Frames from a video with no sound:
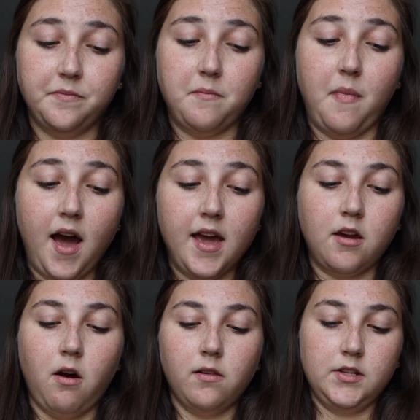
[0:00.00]
my
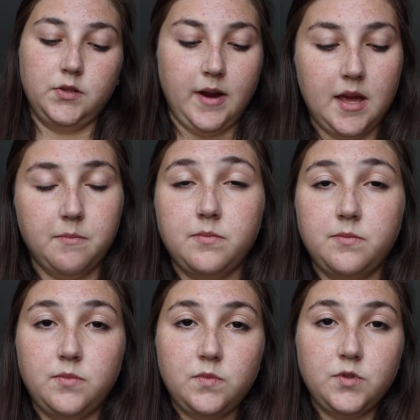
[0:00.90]
college
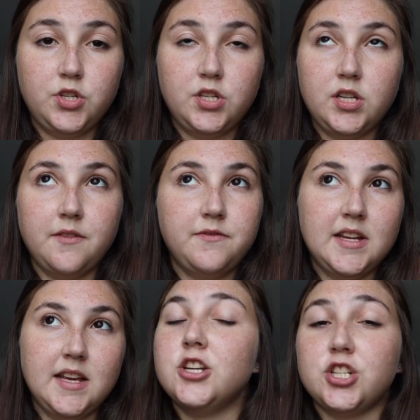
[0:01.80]
rape
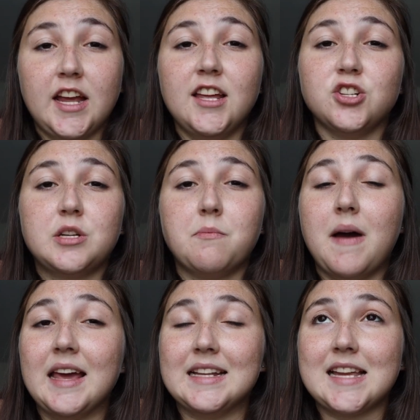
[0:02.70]
shifted and changed
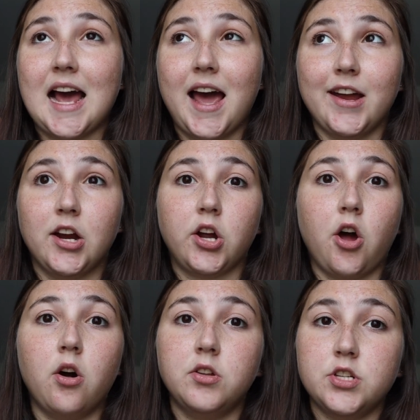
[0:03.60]
my entire
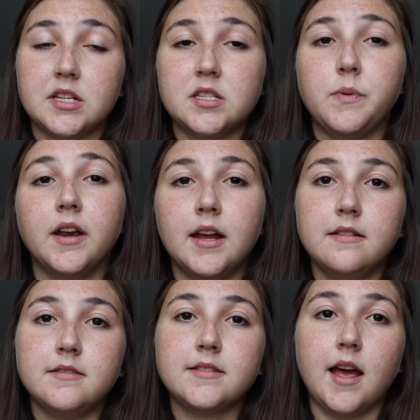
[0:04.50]
college
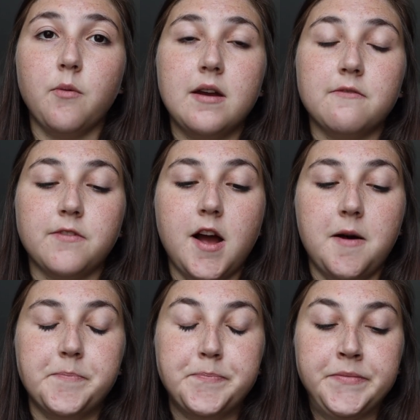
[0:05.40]
experience. I went
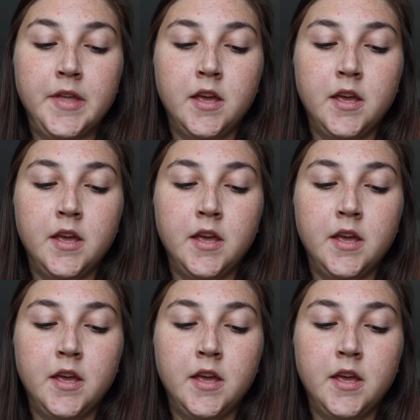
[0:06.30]
from